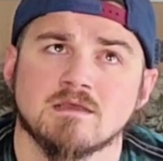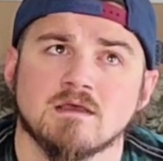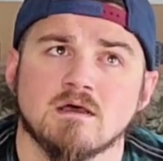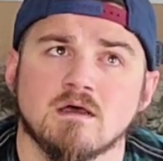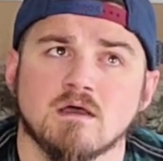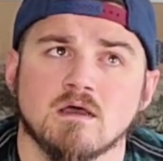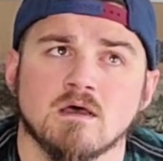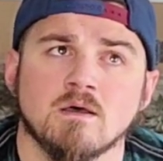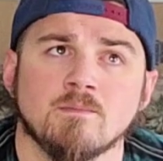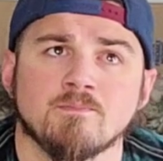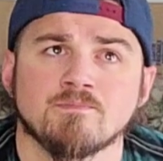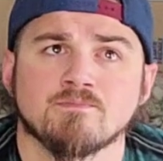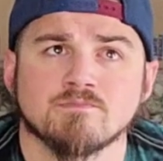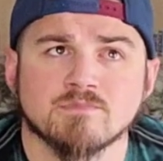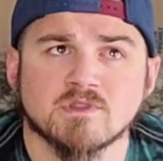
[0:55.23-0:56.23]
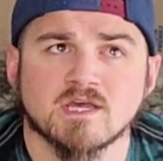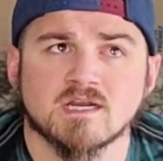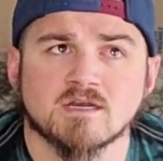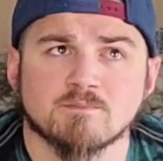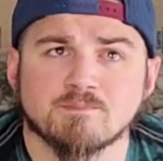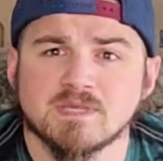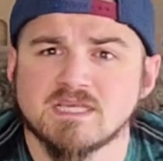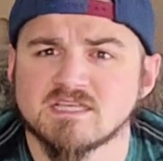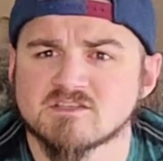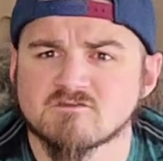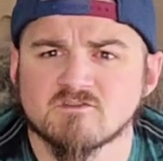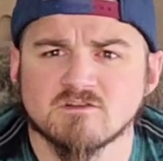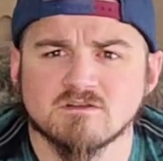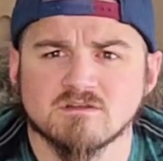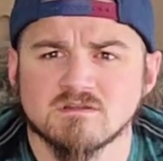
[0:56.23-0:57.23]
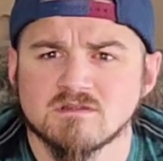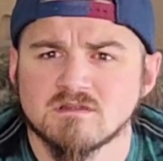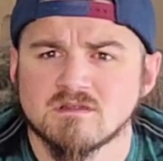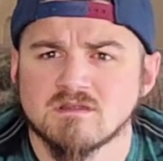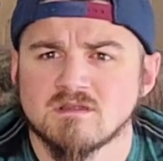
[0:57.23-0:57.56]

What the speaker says: that are peaceful,